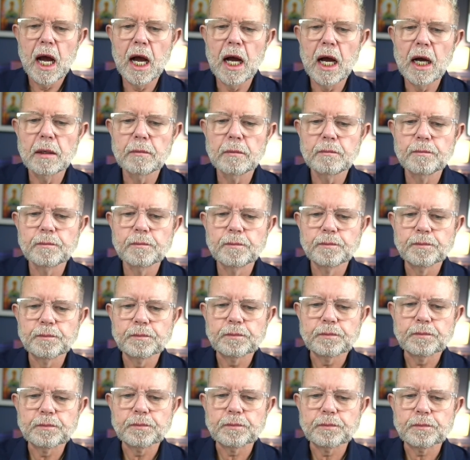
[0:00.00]
Um,
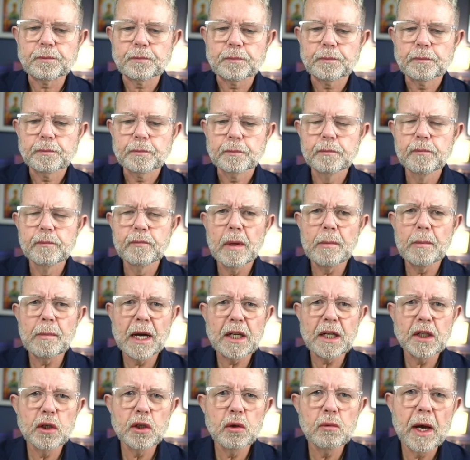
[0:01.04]

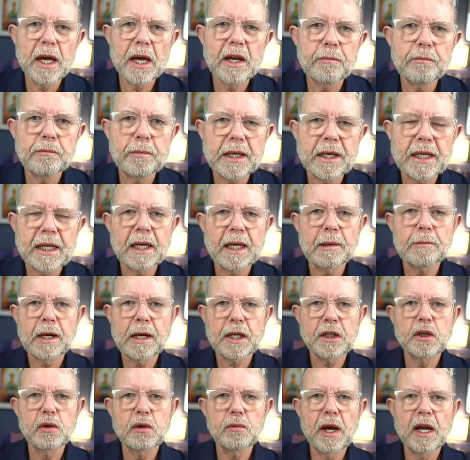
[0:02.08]
my new way of being,
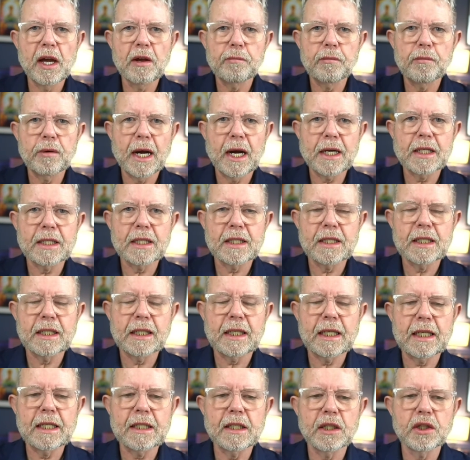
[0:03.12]
my new way of
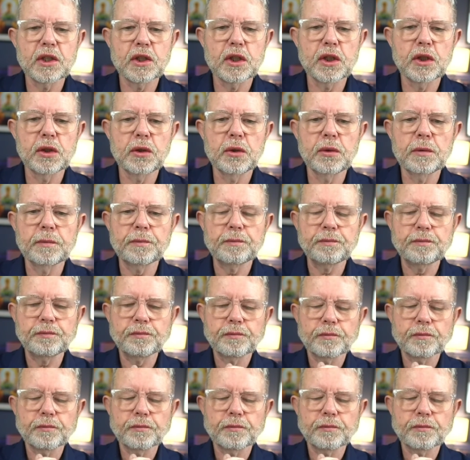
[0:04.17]
practicing is to